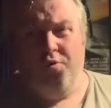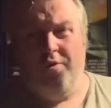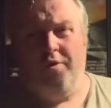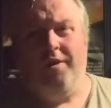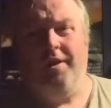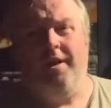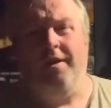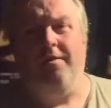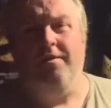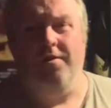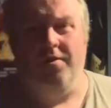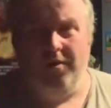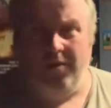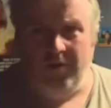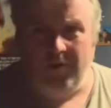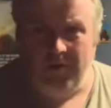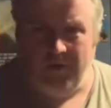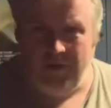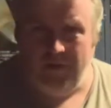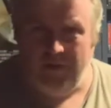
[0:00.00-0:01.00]
what you need to do.
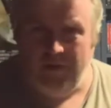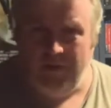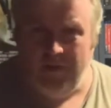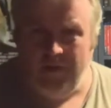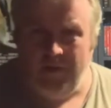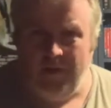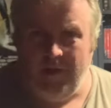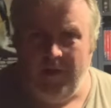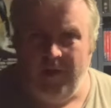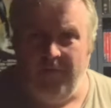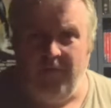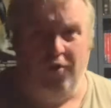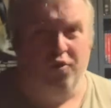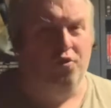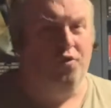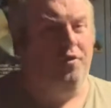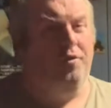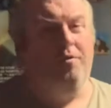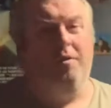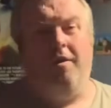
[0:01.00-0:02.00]
If you
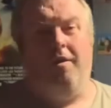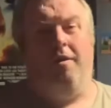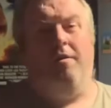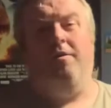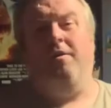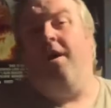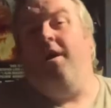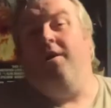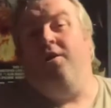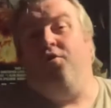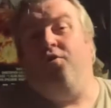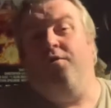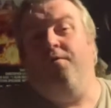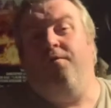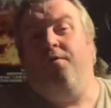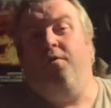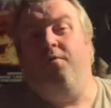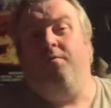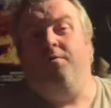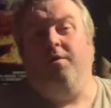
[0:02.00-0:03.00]
enjoy, like I enjoy
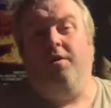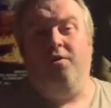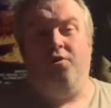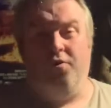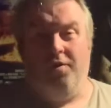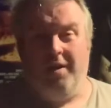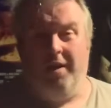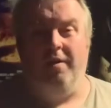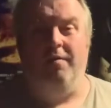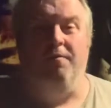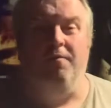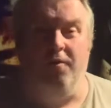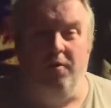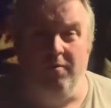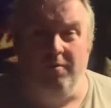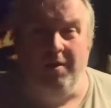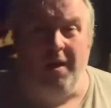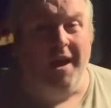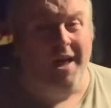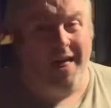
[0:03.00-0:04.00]
films, I enjoy collecting
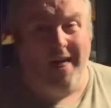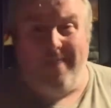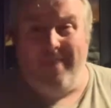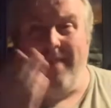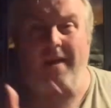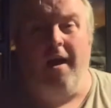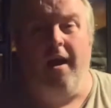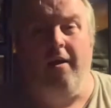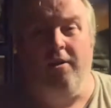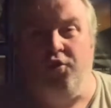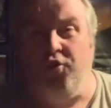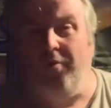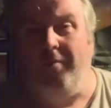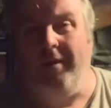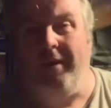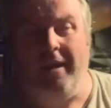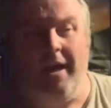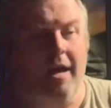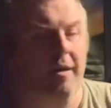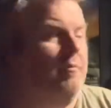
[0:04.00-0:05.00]
films, I enjoy my
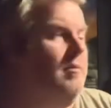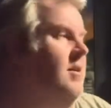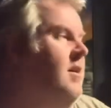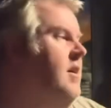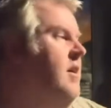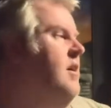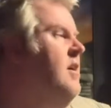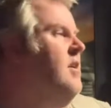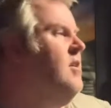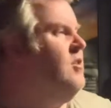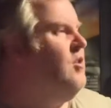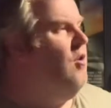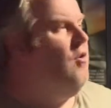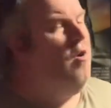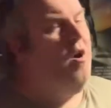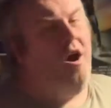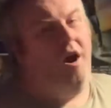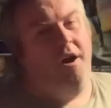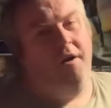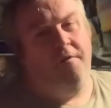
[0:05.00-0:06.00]
games. So
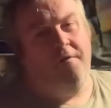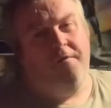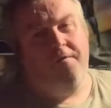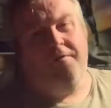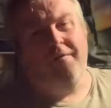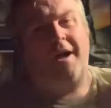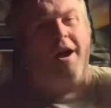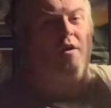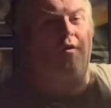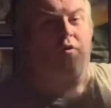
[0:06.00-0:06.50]
I've now